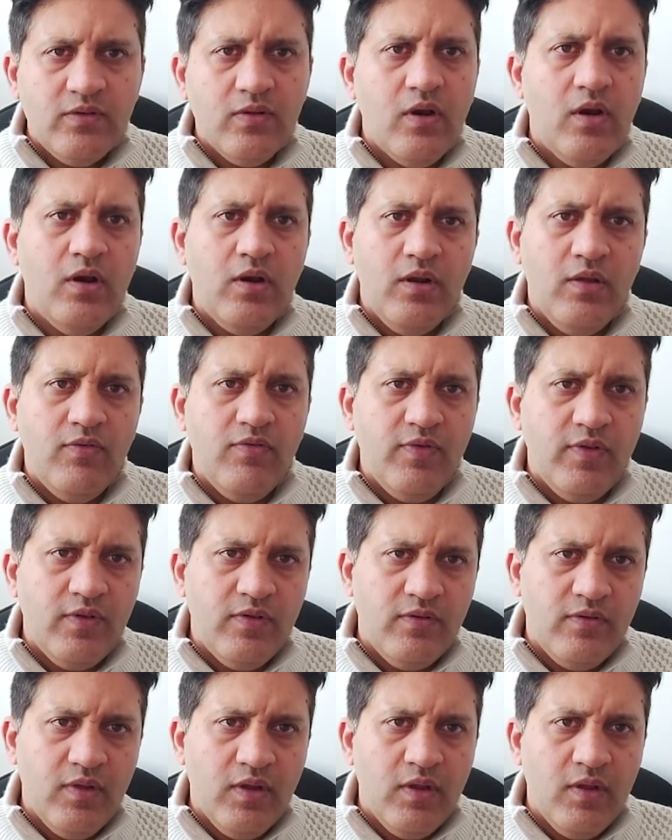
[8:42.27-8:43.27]
or if
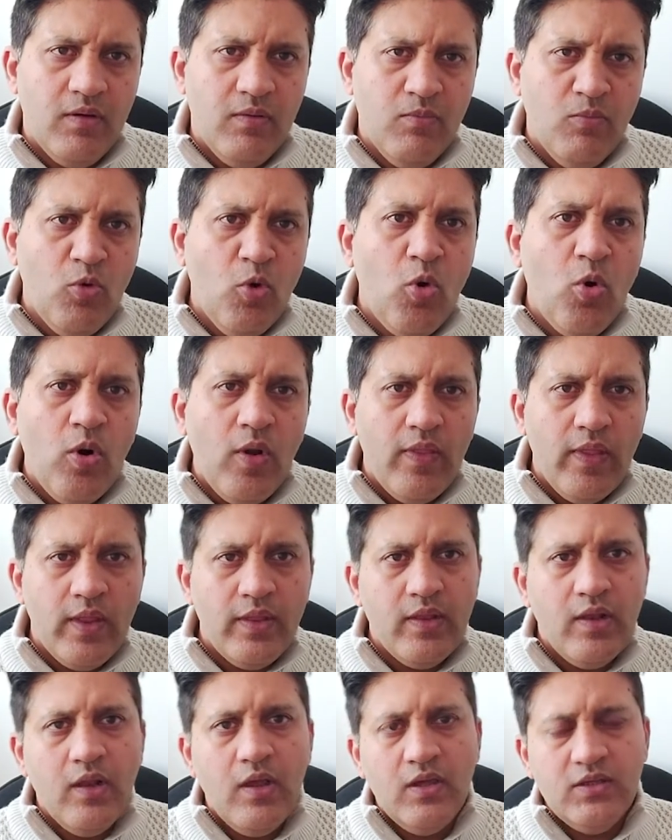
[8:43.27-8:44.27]
it's more than
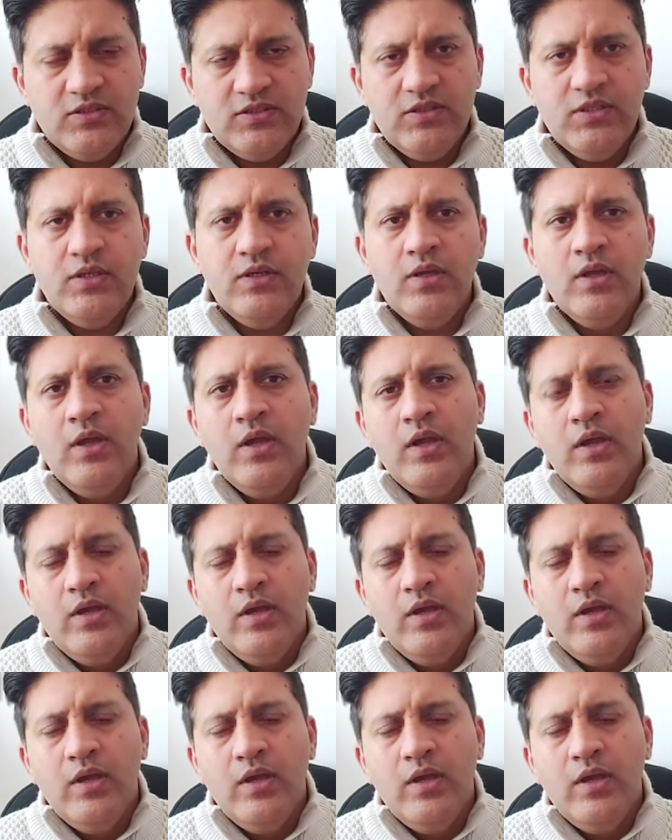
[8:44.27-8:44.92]
the last year,